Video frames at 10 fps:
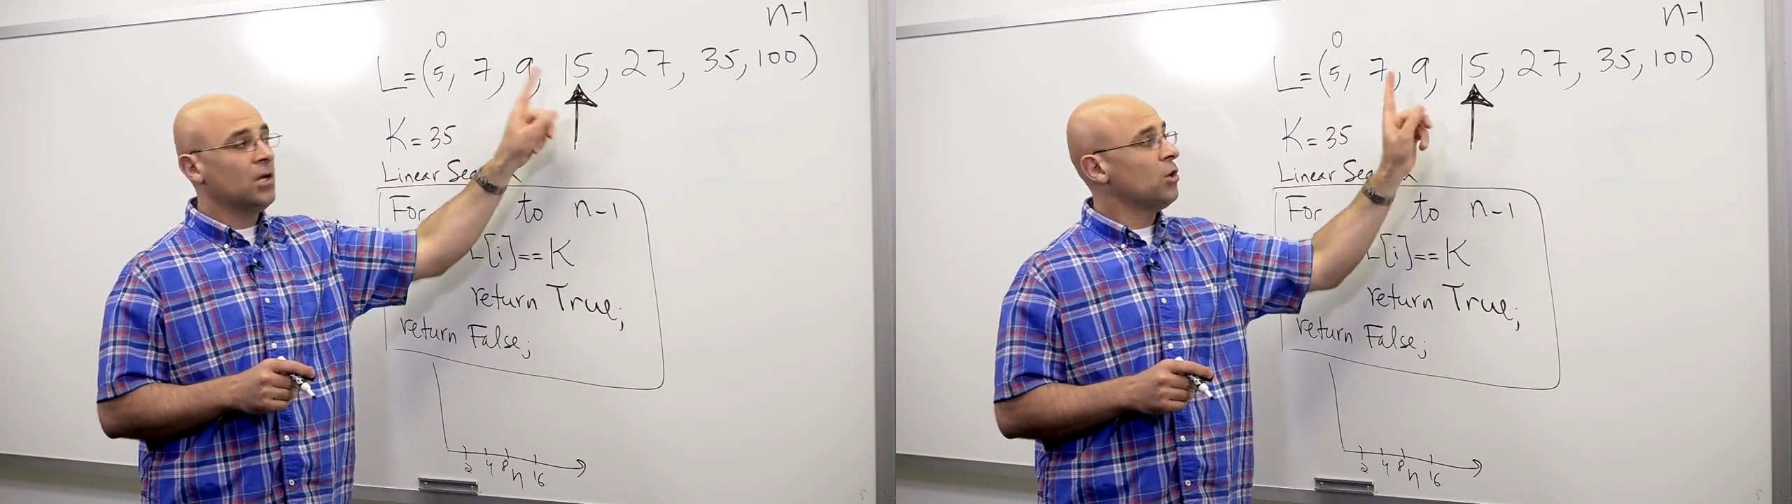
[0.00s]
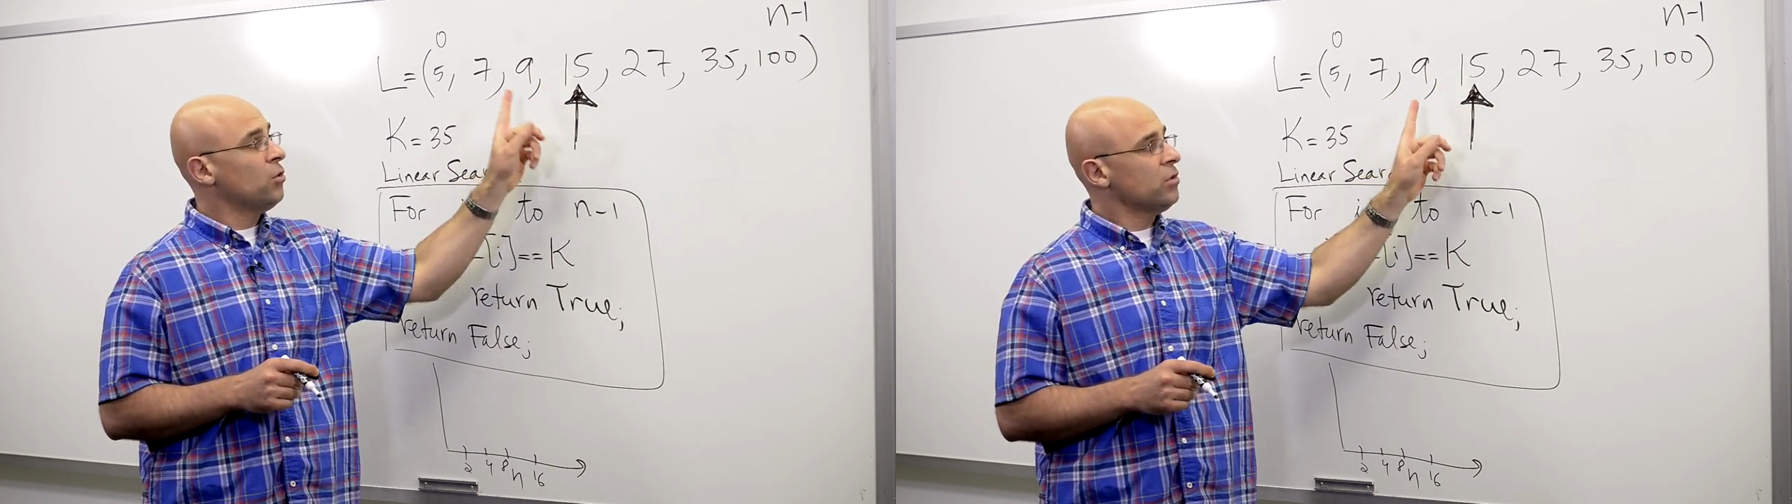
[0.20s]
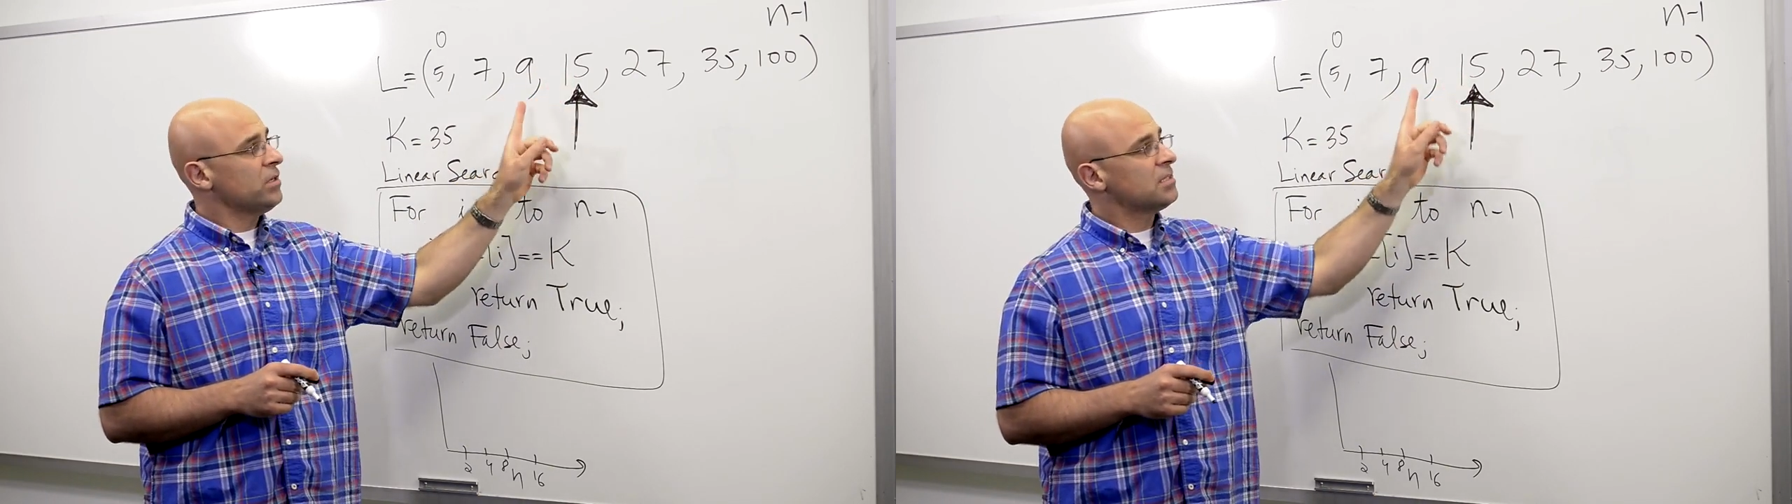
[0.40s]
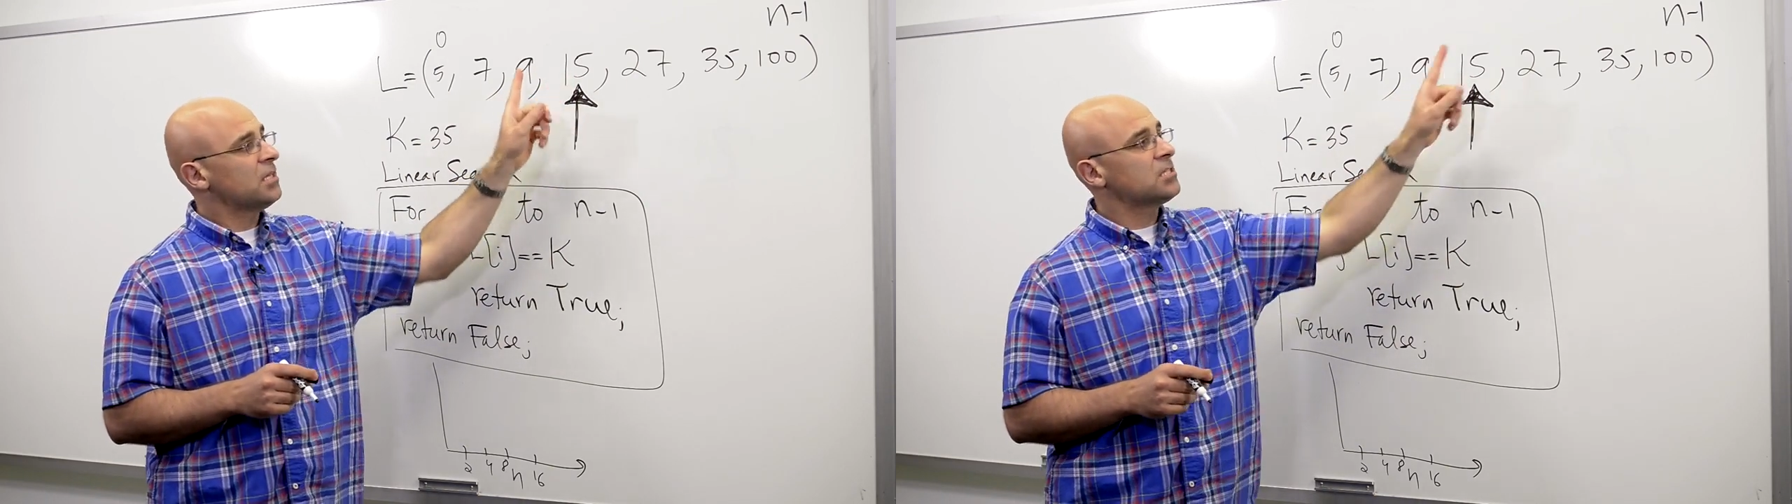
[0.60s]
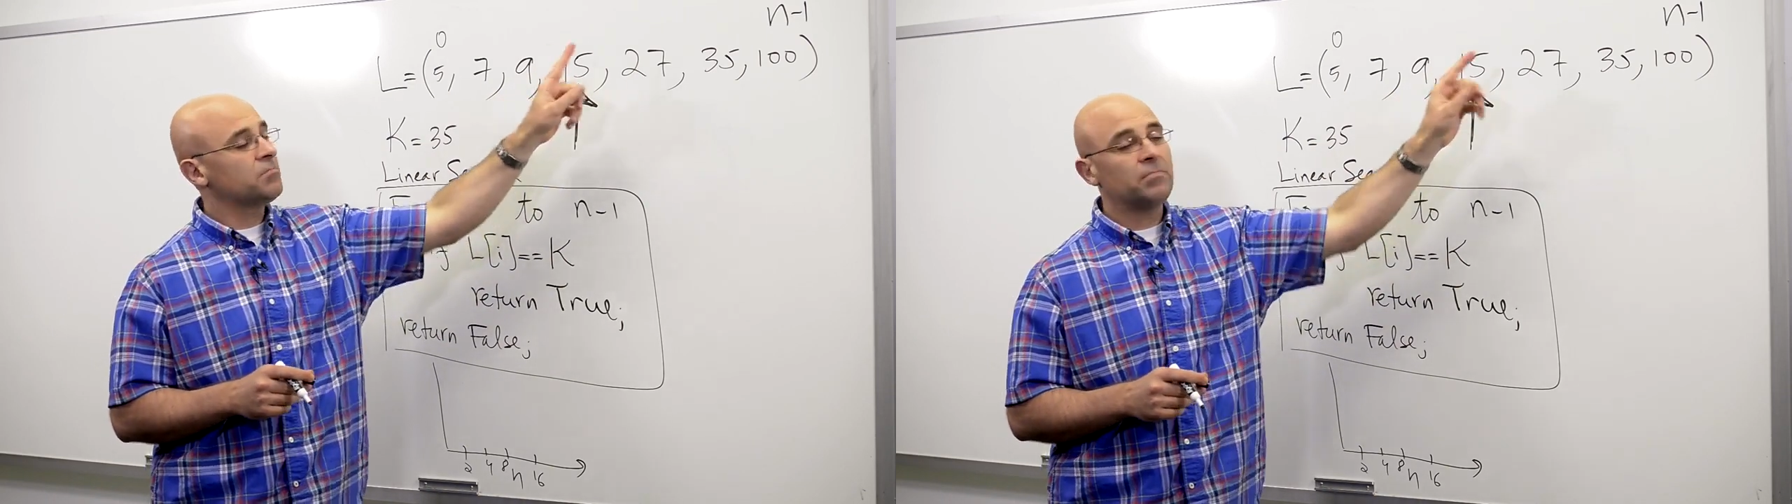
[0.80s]
or it
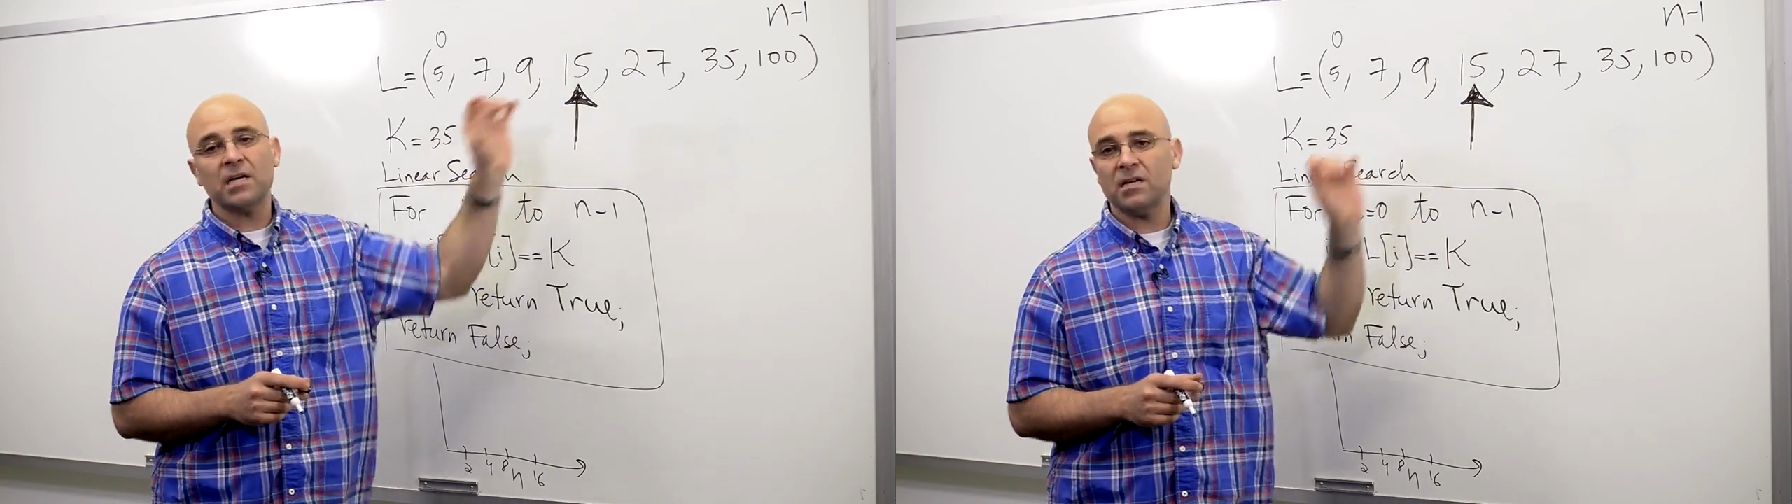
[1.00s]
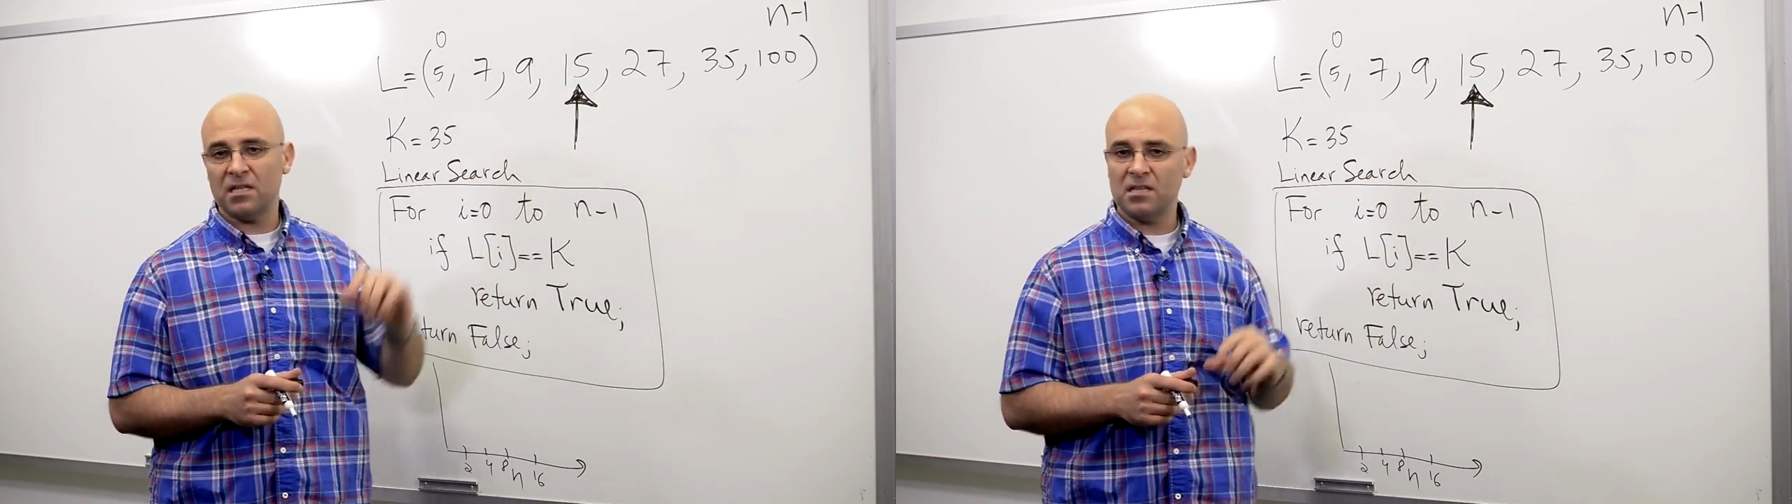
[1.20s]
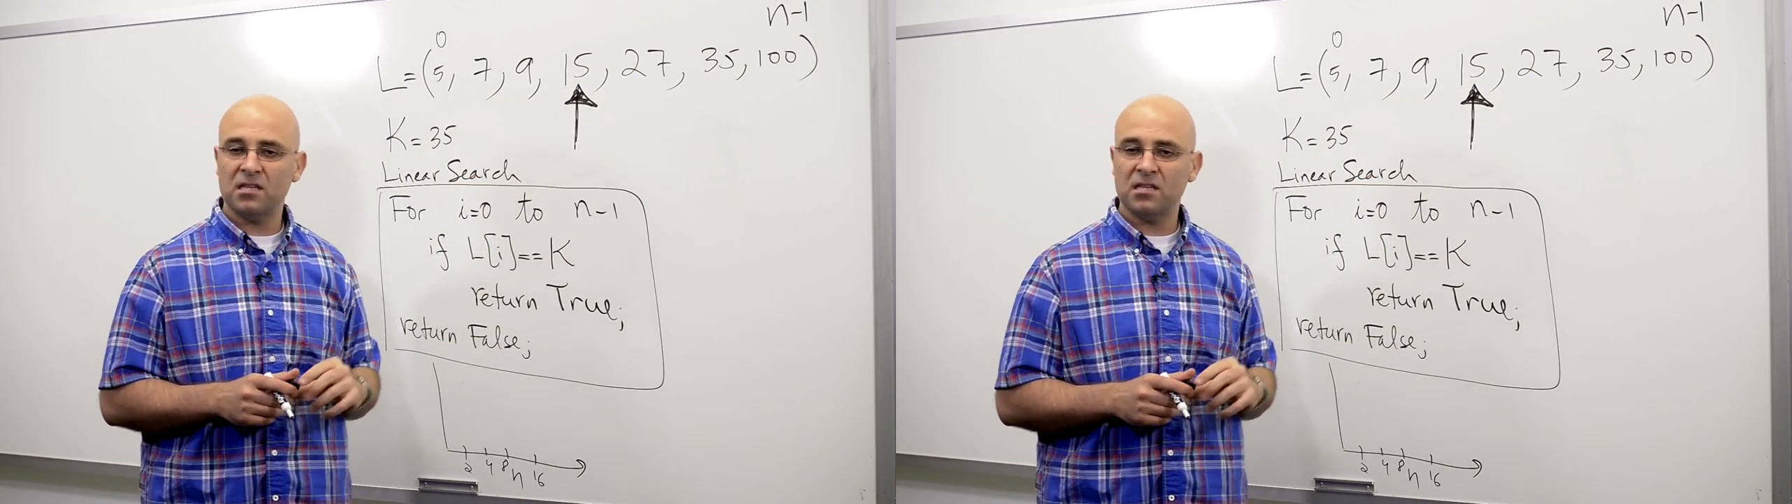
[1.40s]
is bigger than